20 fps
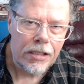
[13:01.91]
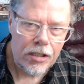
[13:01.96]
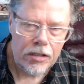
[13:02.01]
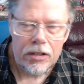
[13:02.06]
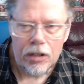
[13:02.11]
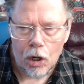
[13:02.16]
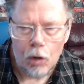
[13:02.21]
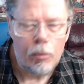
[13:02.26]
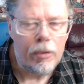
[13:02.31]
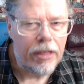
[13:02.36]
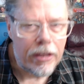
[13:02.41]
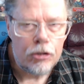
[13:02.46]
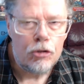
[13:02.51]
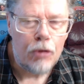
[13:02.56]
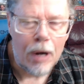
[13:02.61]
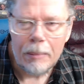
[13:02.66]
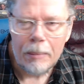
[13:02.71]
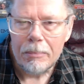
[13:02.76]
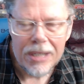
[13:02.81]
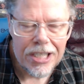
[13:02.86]
with the
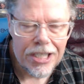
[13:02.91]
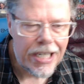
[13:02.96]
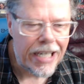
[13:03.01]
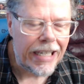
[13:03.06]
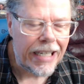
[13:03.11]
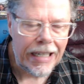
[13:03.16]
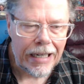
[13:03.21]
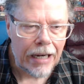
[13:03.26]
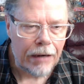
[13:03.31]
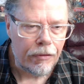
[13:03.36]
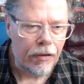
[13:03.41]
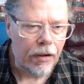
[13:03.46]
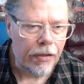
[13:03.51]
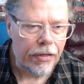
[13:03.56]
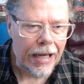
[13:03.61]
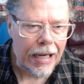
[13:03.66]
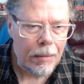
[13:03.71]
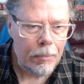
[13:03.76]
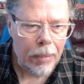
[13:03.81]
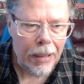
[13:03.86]
drum machine and
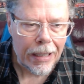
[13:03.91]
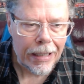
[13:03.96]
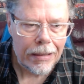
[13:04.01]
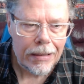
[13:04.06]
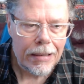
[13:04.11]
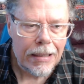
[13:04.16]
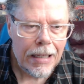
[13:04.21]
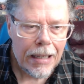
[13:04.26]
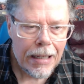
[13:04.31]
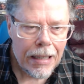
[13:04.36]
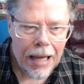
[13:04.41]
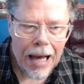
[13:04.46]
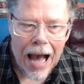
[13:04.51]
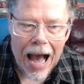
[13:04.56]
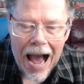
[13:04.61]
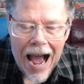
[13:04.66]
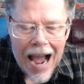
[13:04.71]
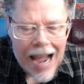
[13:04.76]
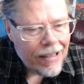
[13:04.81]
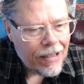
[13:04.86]
everything, but
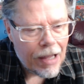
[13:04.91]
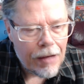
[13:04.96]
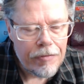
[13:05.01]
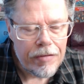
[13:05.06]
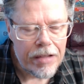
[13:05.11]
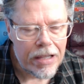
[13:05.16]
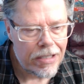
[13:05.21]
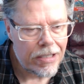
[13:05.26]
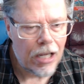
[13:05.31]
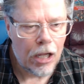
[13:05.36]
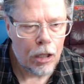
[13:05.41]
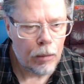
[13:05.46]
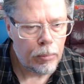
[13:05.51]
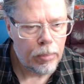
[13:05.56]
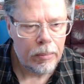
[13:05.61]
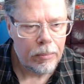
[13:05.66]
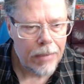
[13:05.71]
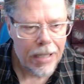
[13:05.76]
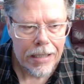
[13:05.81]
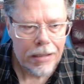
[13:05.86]
I love this album.
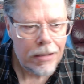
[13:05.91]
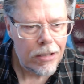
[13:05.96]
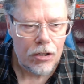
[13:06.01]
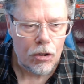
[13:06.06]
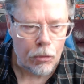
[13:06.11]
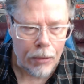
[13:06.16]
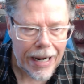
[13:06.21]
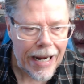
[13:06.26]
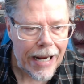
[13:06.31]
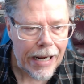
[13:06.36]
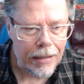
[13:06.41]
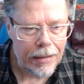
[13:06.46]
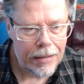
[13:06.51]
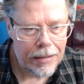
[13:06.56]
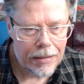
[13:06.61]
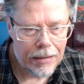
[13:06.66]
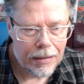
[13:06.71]
It's great.